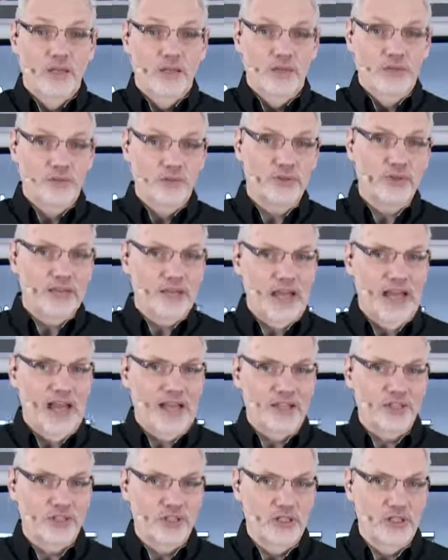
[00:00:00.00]
You could
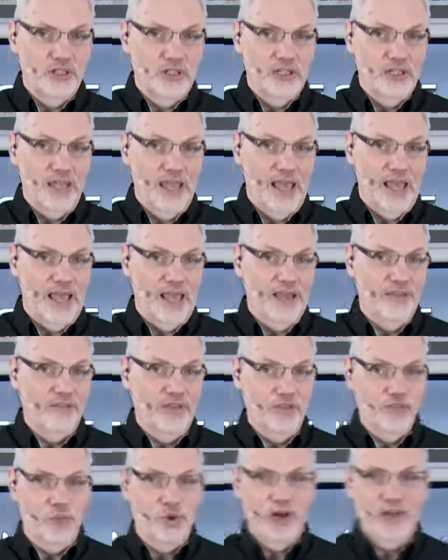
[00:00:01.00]
actually have
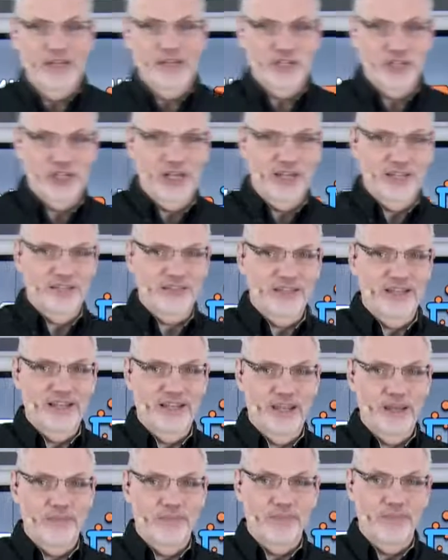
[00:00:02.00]
a wide shot set
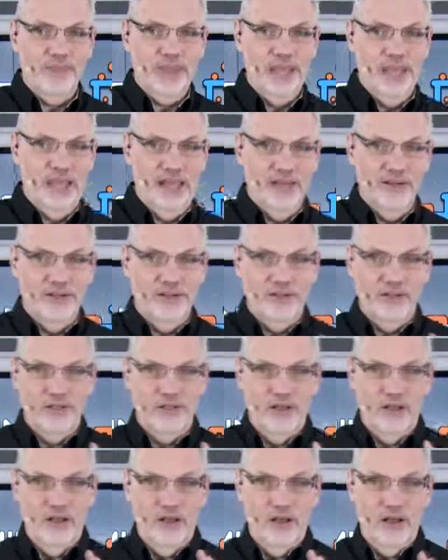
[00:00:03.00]
up and
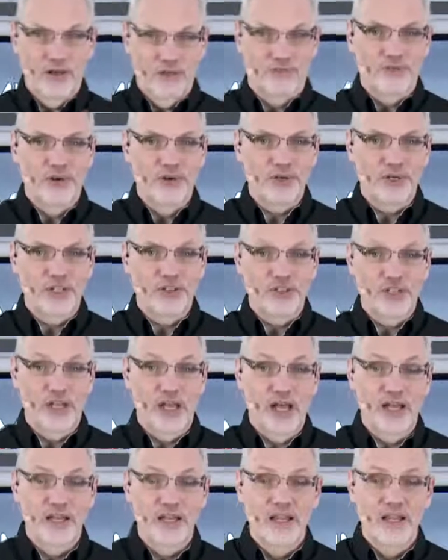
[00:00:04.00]
a focus
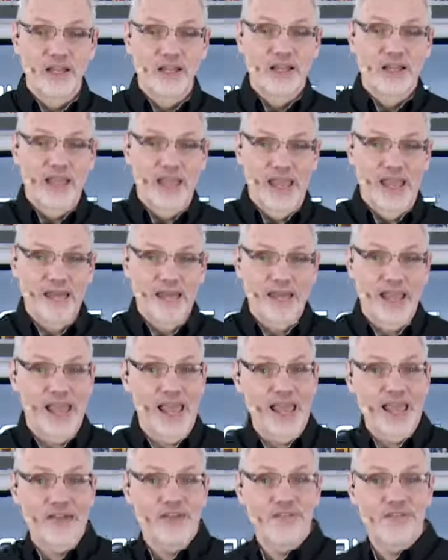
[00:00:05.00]
shot and
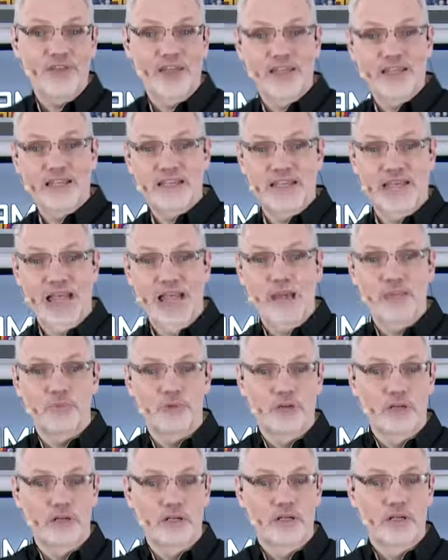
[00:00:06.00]
have a
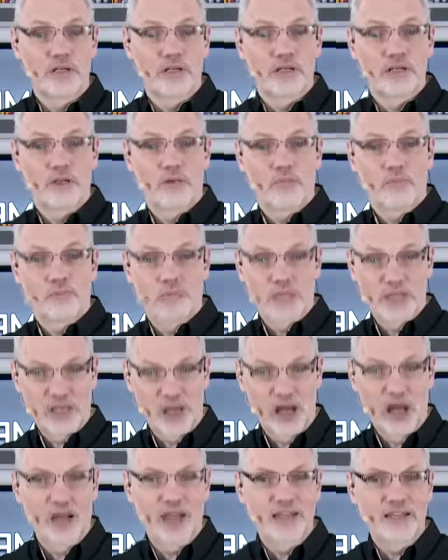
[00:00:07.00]
camera
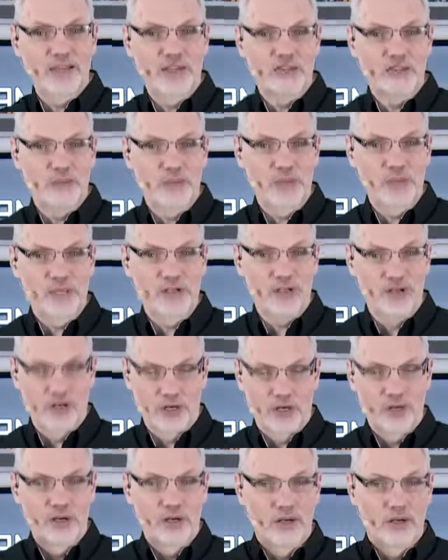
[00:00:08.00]
behind the
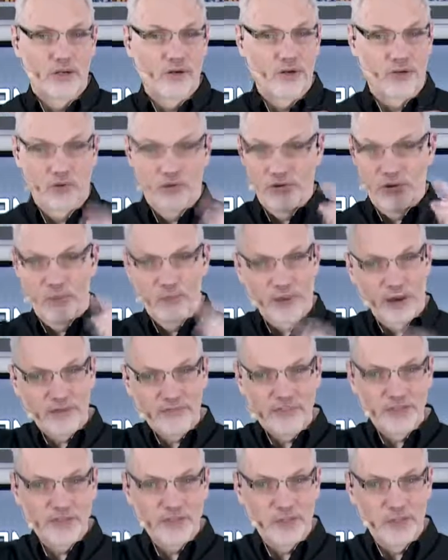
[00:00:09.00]
speaker or
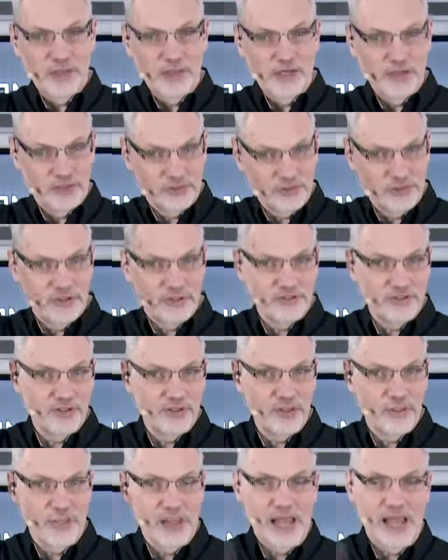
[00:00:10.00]
above the speaker, sort of
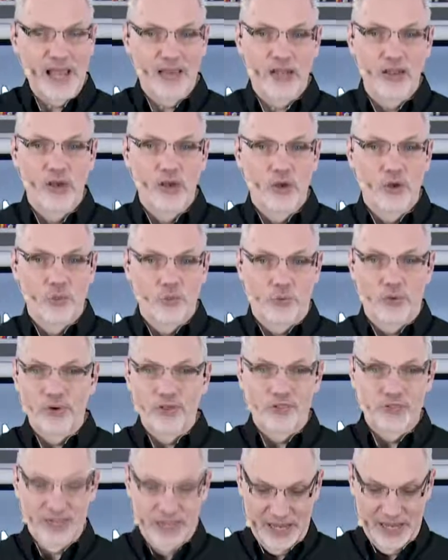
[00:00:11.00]
from the back,
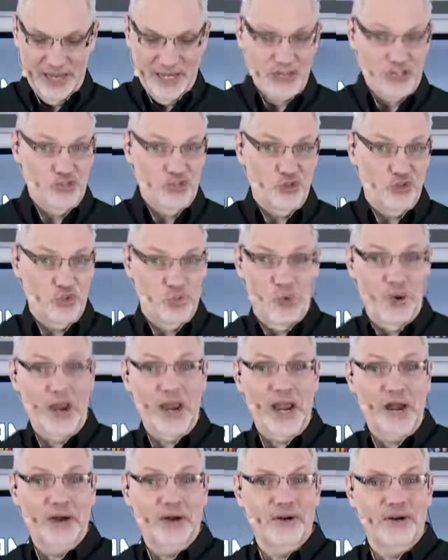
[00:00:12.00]
pointed at a
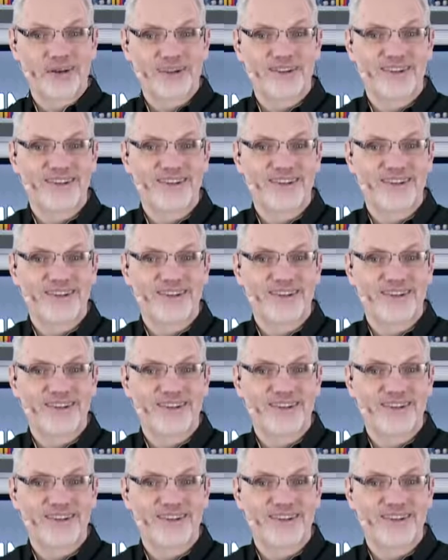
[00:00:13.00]
square